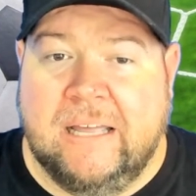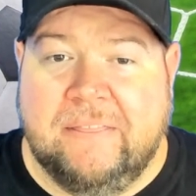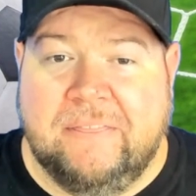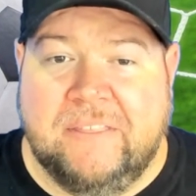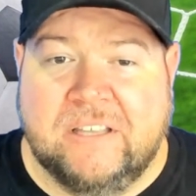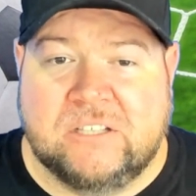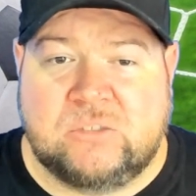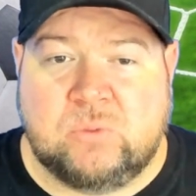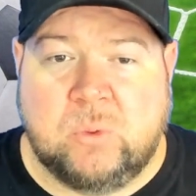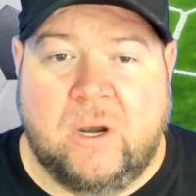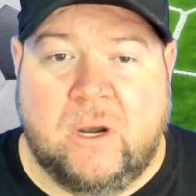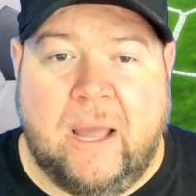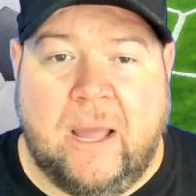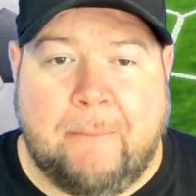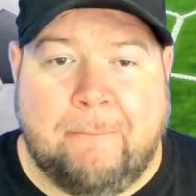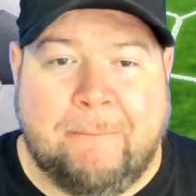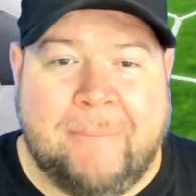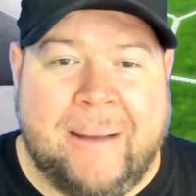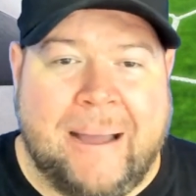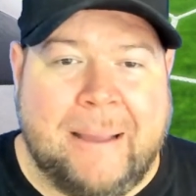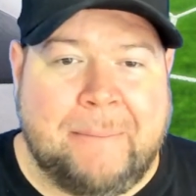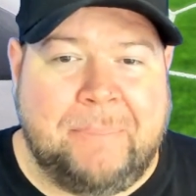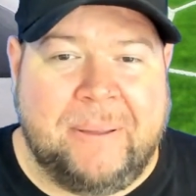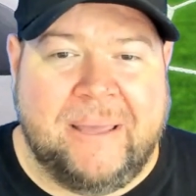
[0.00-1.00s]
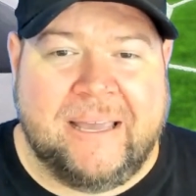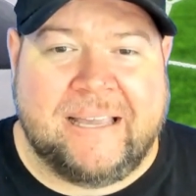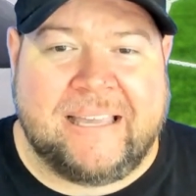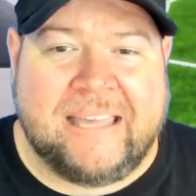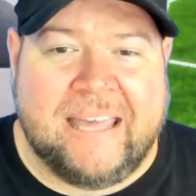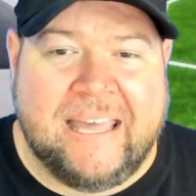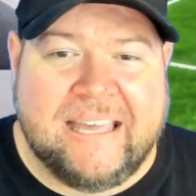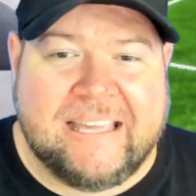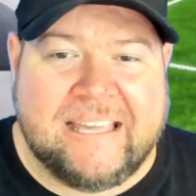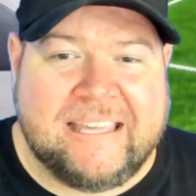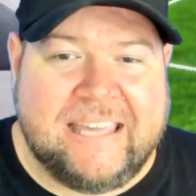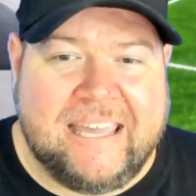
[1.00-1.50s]
This one, my pick,
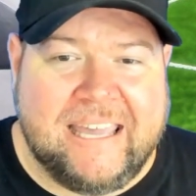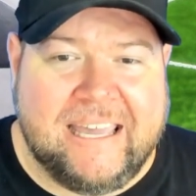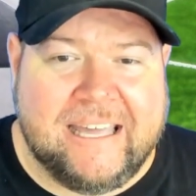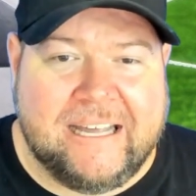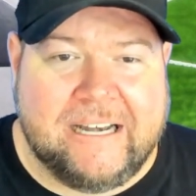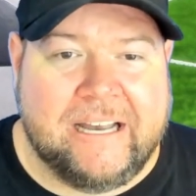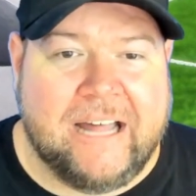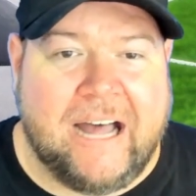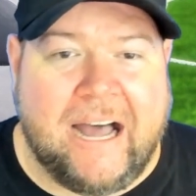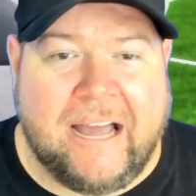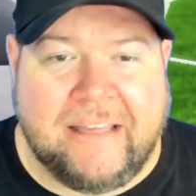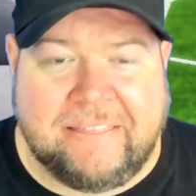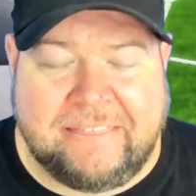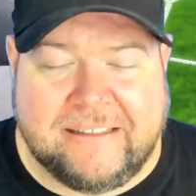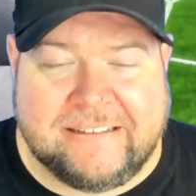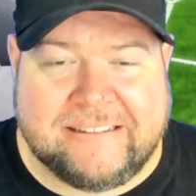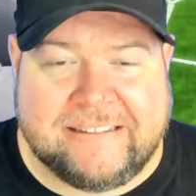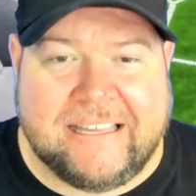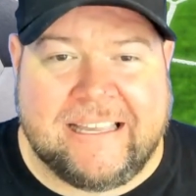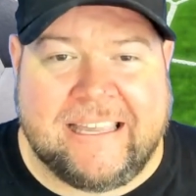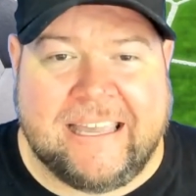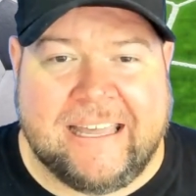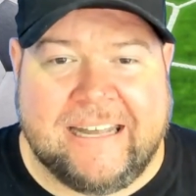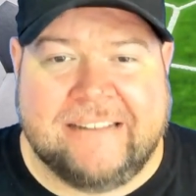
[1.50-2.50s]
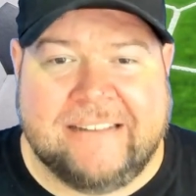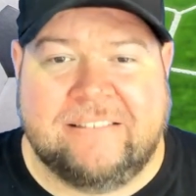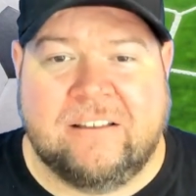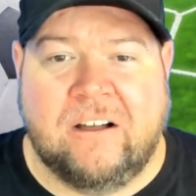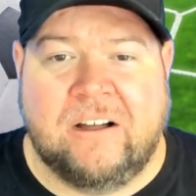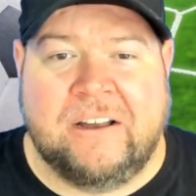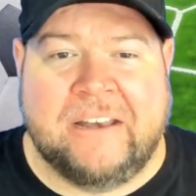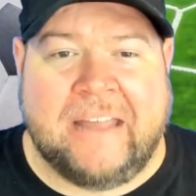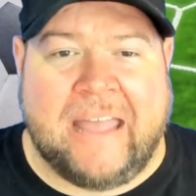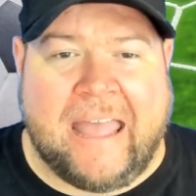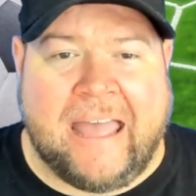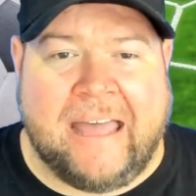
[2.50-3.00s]
Canada. I think they get it
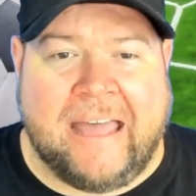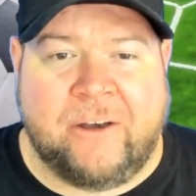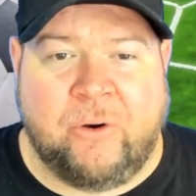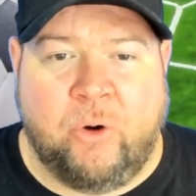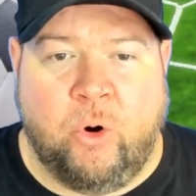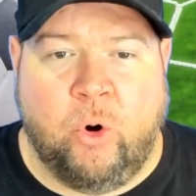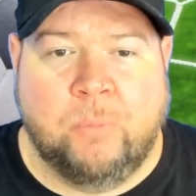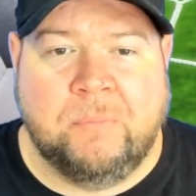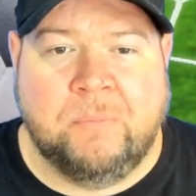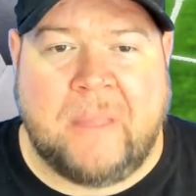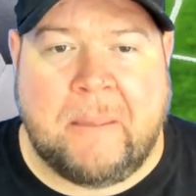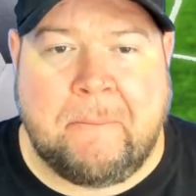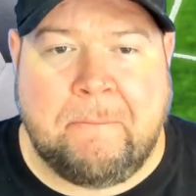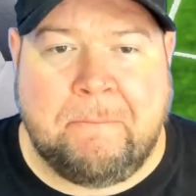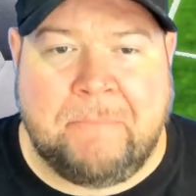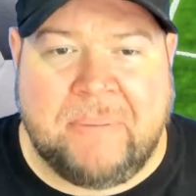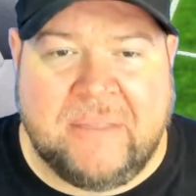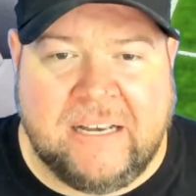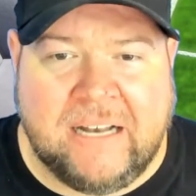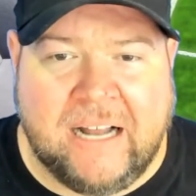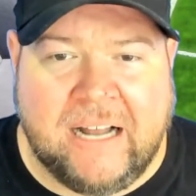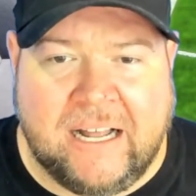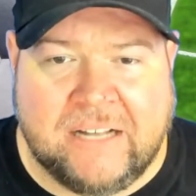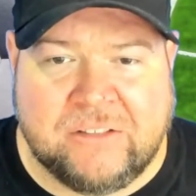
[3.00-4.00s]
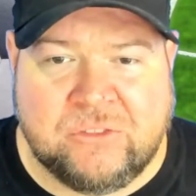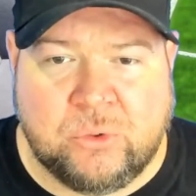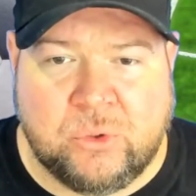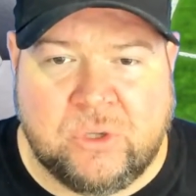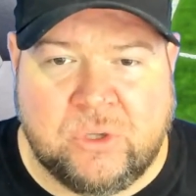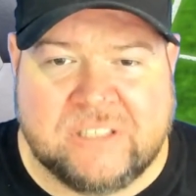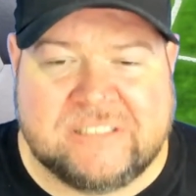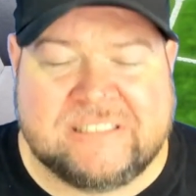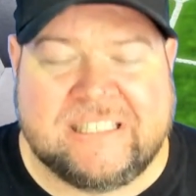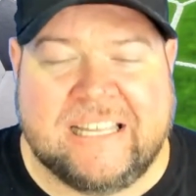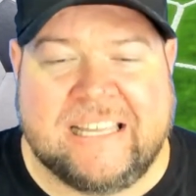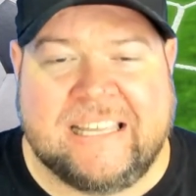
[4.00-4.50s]
done at home. They beat
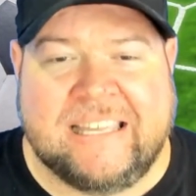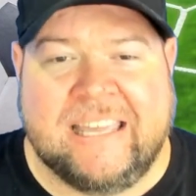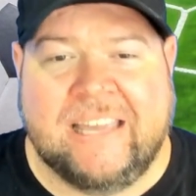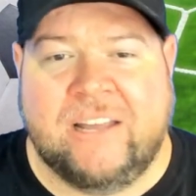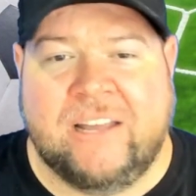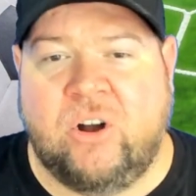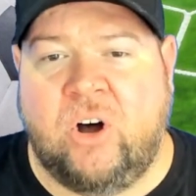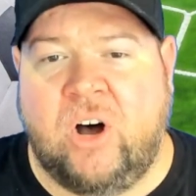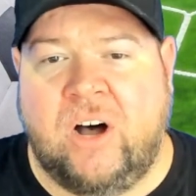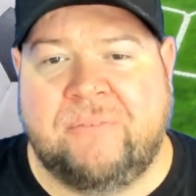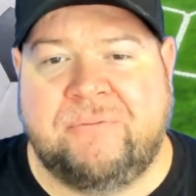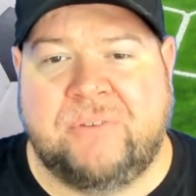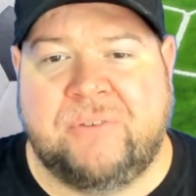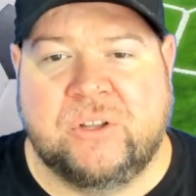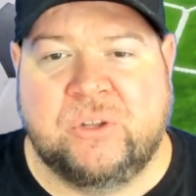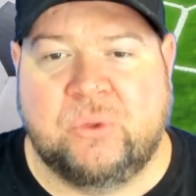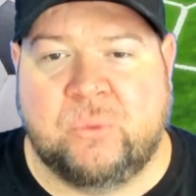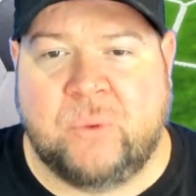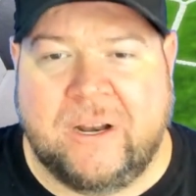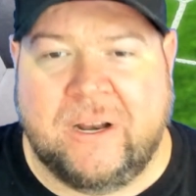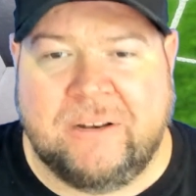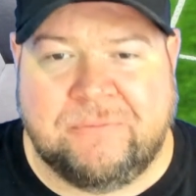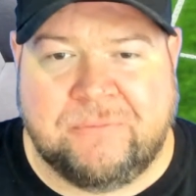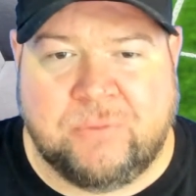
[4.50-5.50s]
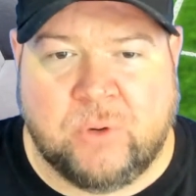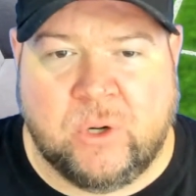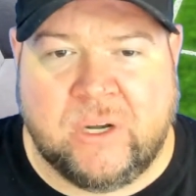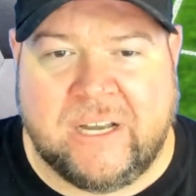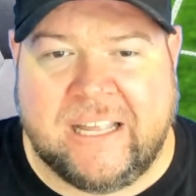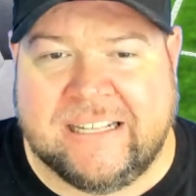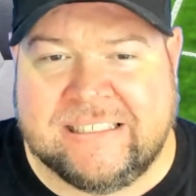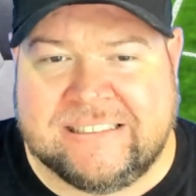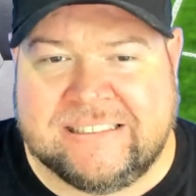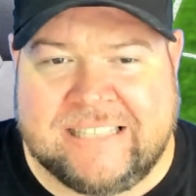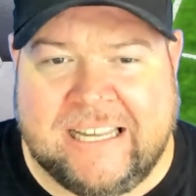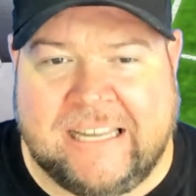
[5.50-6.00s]
Honduras. They get off on the right foot
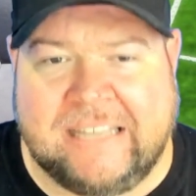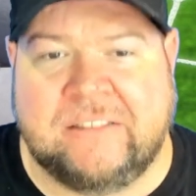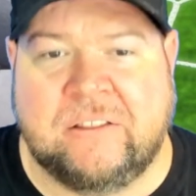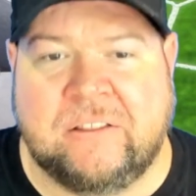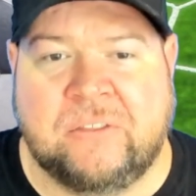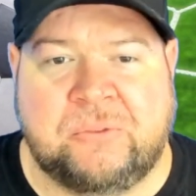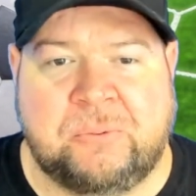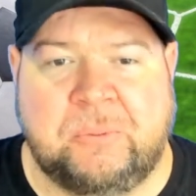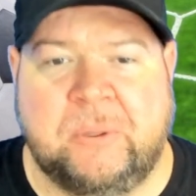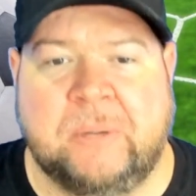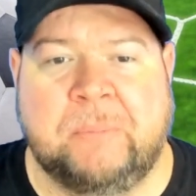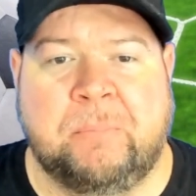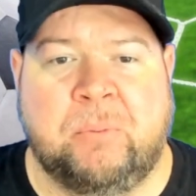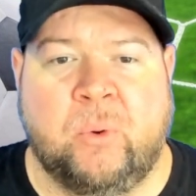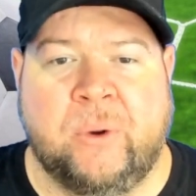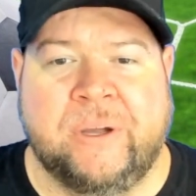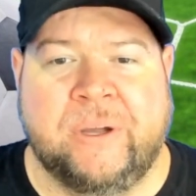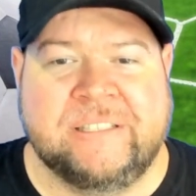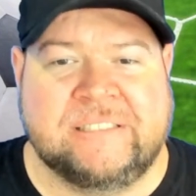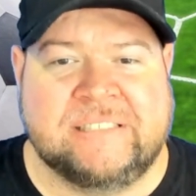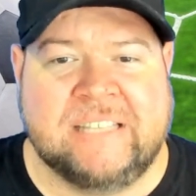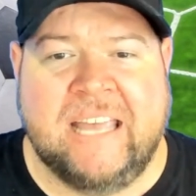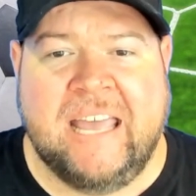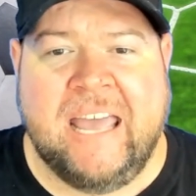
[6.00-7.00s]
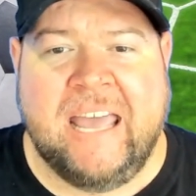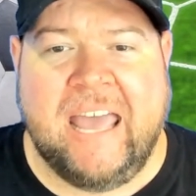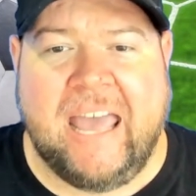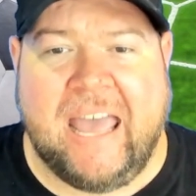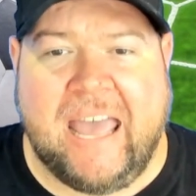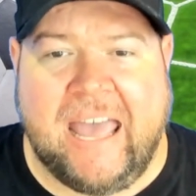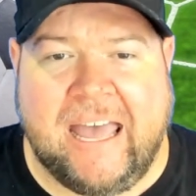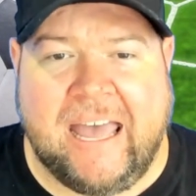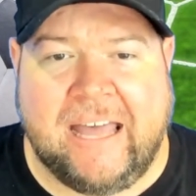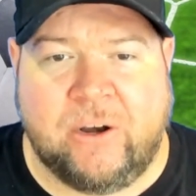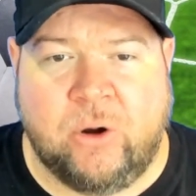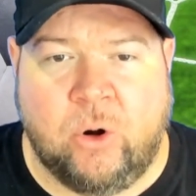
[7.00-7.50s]
and take the three points
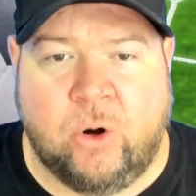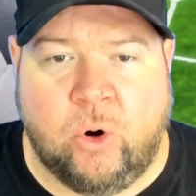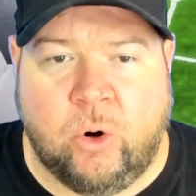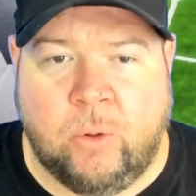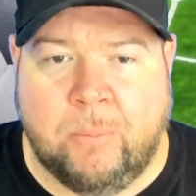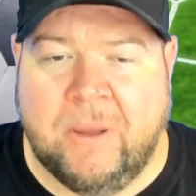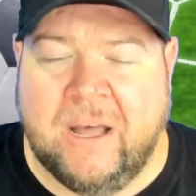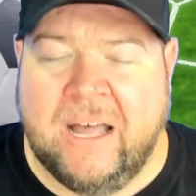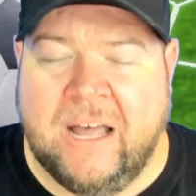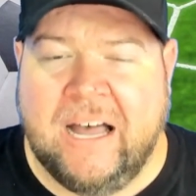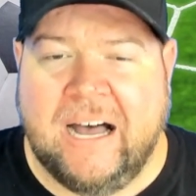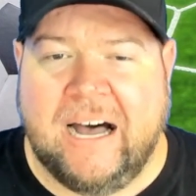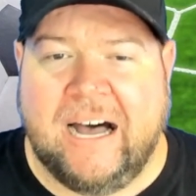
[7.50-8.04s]
at home.